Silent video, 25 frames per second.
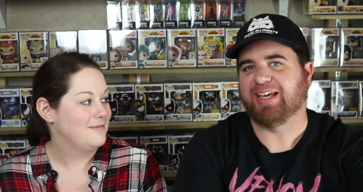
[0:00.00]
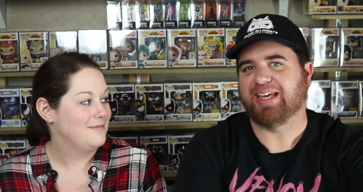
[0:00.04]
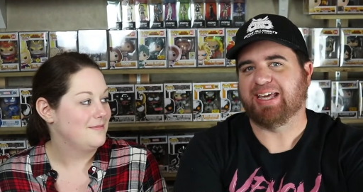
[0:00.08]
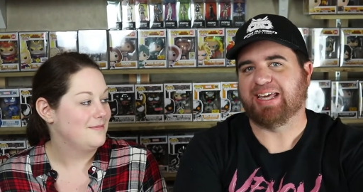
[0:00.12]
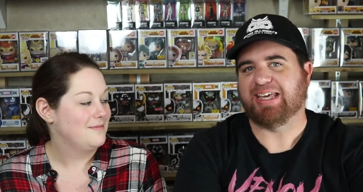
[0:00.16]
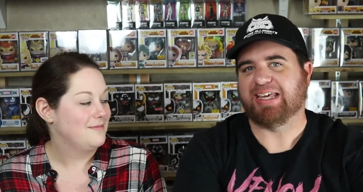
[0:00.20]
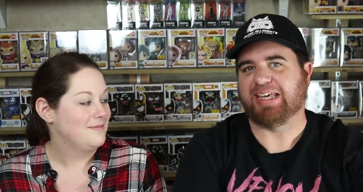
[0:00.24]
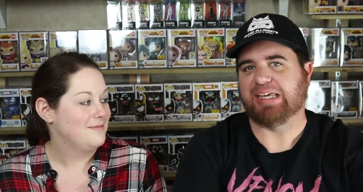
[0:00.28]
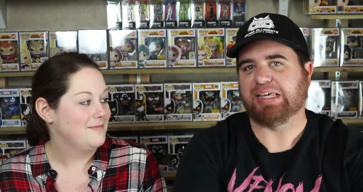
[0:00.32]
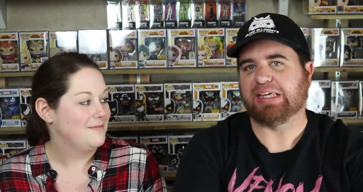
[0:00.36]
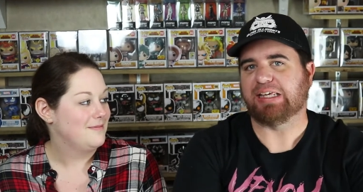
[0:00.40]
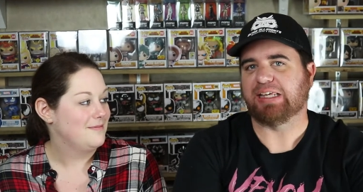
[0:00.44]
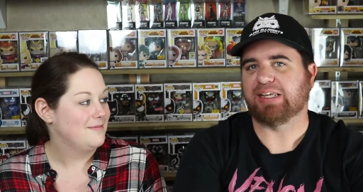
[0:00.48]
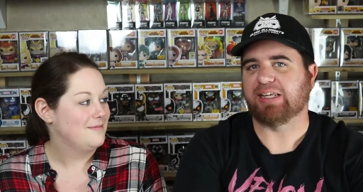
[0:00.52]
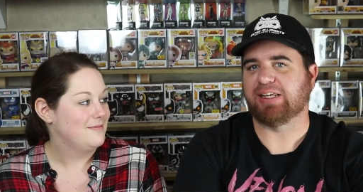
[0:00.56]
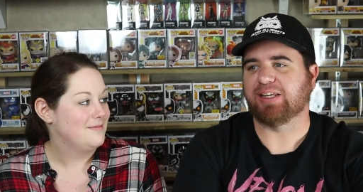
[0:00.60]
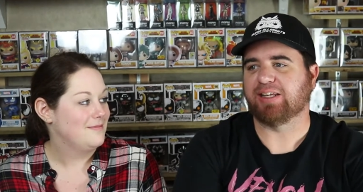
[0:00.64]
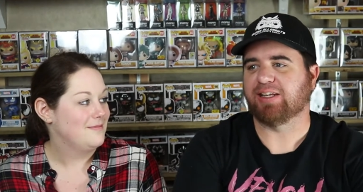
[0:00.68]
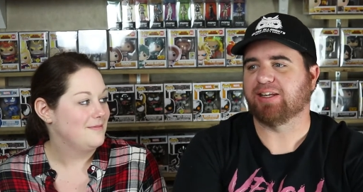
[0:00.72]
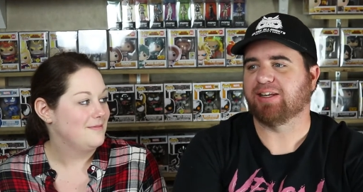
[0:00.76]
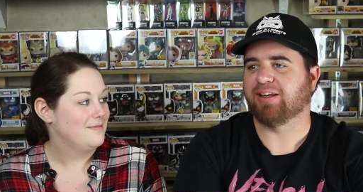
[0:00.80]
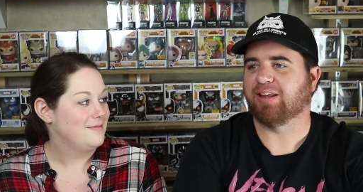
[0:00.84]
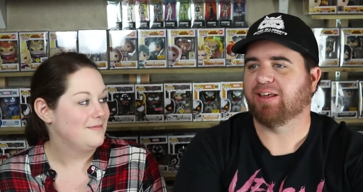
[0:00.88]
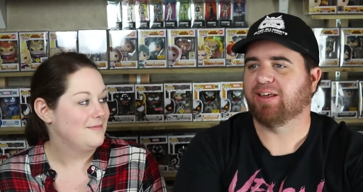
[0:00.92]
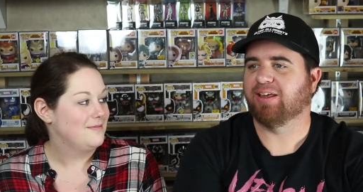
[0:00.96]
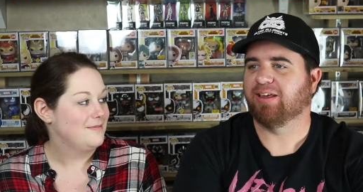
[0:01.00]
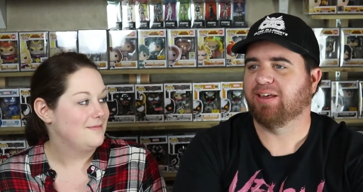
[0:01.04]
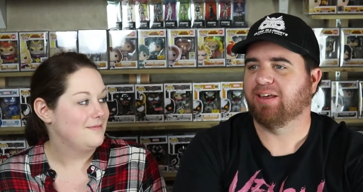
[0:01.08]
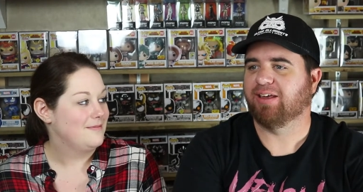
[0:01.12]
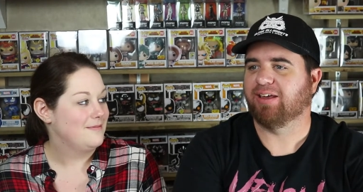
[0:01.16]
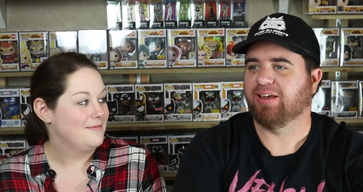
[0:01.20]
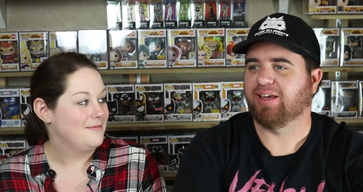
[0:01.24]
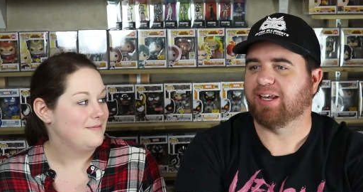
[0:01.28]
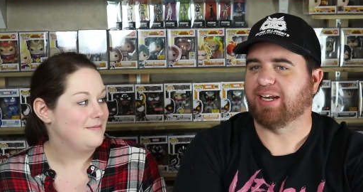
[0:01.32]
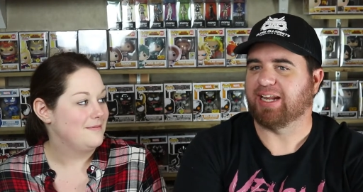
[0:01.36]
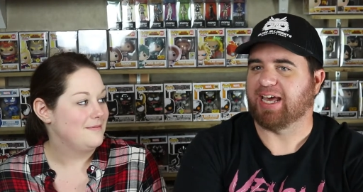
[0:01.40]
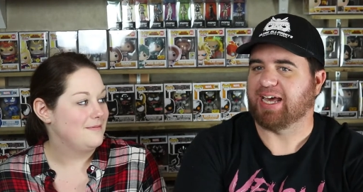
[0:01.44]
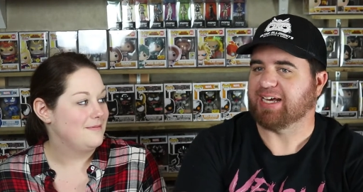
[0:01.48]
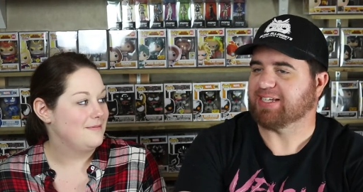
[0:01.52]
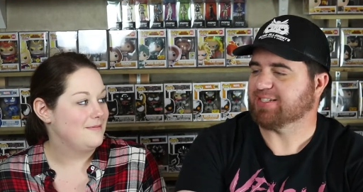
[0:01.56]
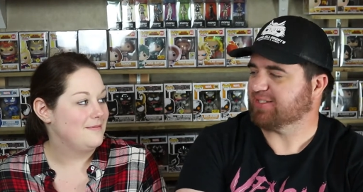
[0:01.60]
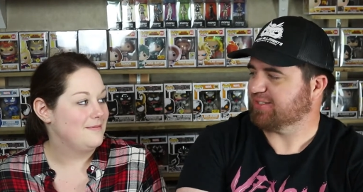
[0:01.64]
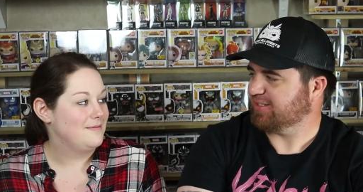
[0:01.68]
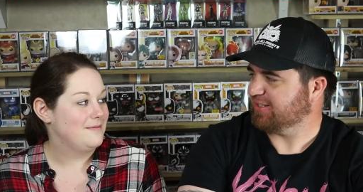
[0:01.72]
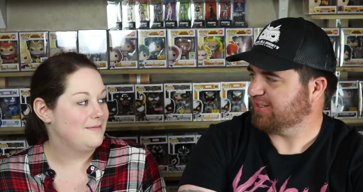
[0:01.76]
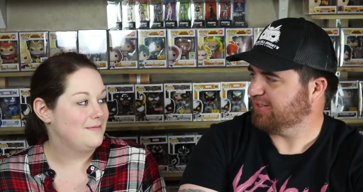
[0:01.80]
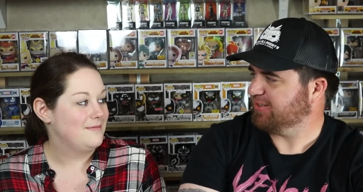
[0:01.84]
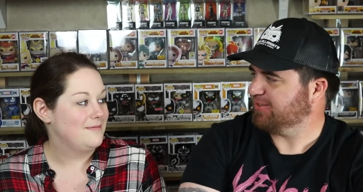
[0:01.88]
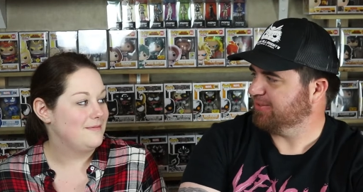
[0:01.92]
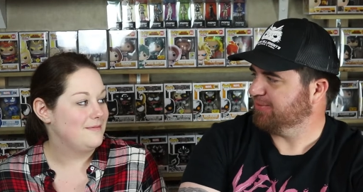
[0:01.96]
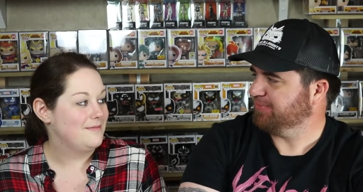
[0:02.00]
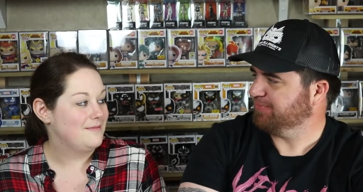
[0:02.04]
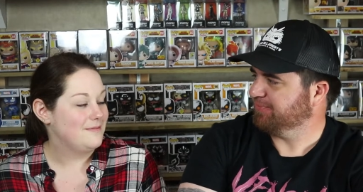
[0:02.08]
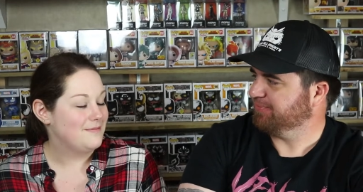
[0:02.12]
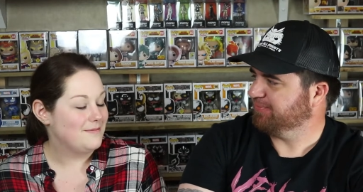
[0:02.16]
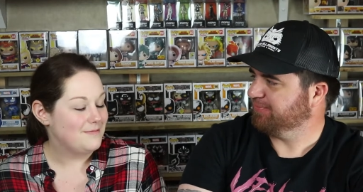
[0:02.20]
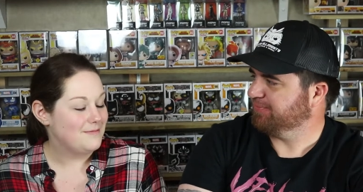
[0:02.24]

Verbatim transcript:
Speaker 1: in an accent.